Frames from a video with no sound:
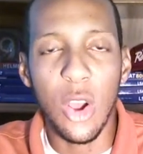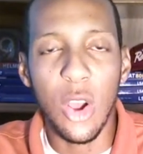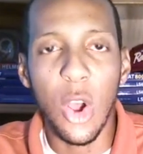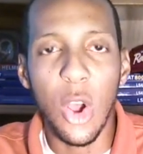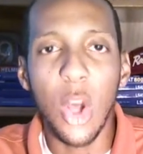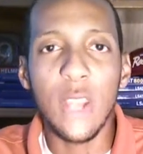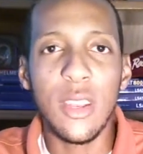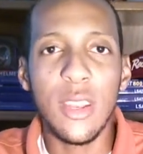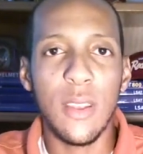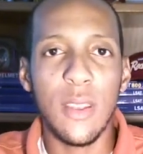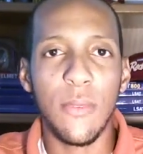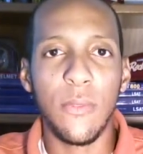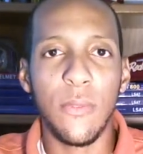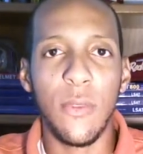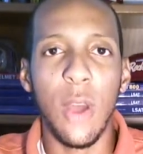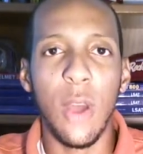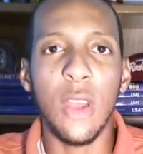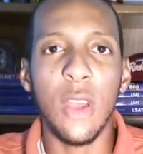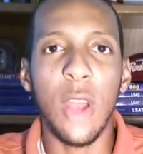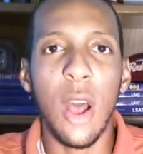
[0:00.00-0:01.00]
on
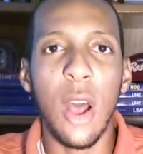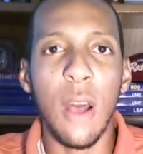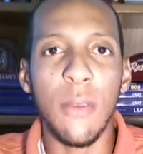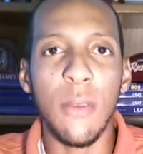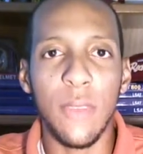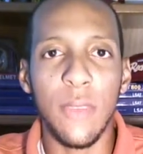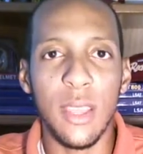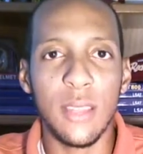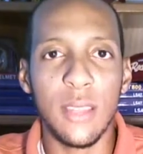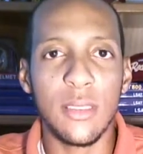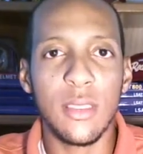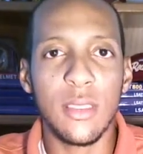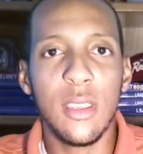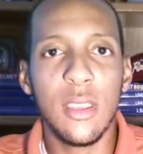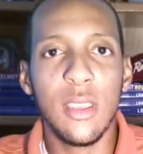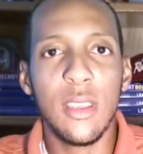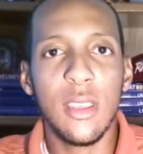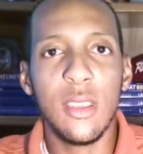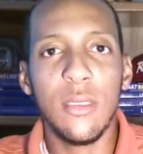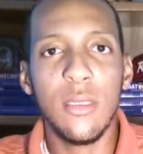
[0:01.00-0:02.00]
offense
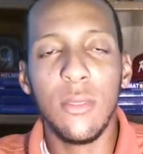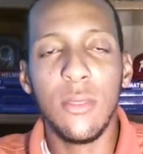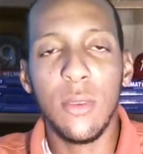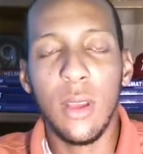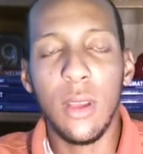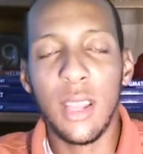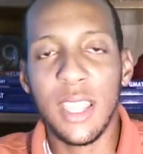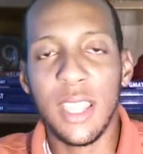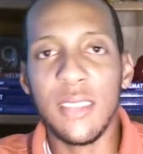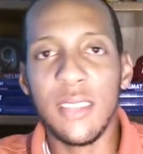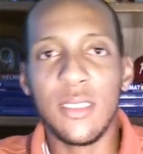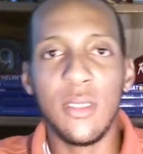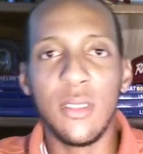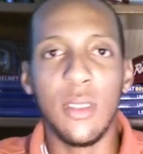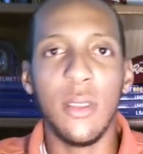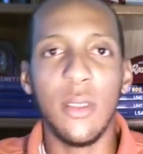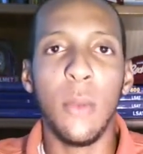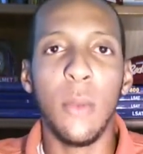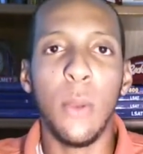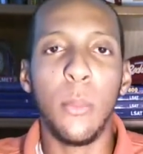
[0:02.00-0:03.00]

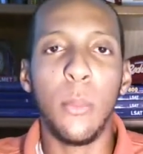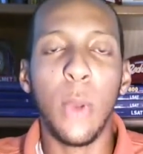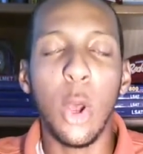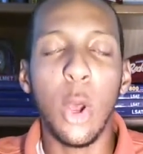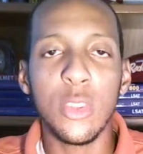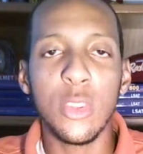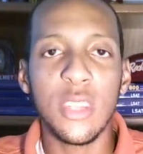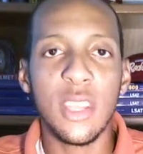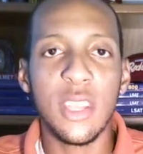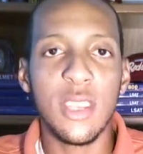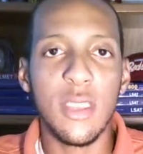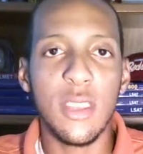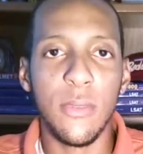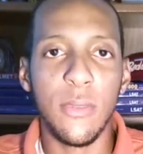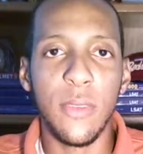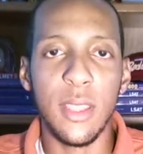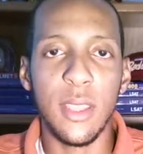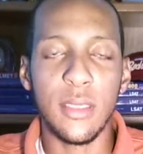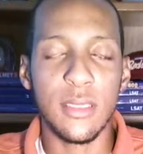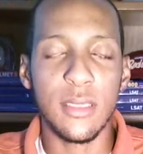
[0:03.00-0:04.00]
against opposing
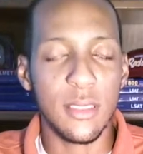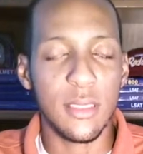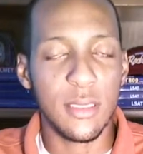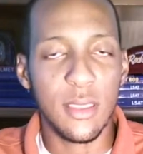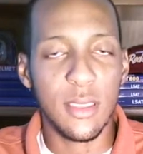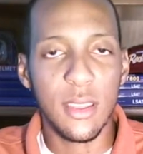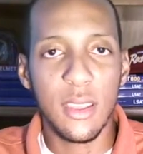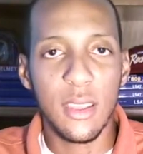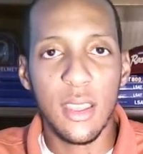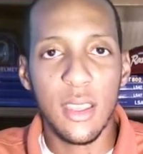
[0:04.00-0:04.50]
defenses.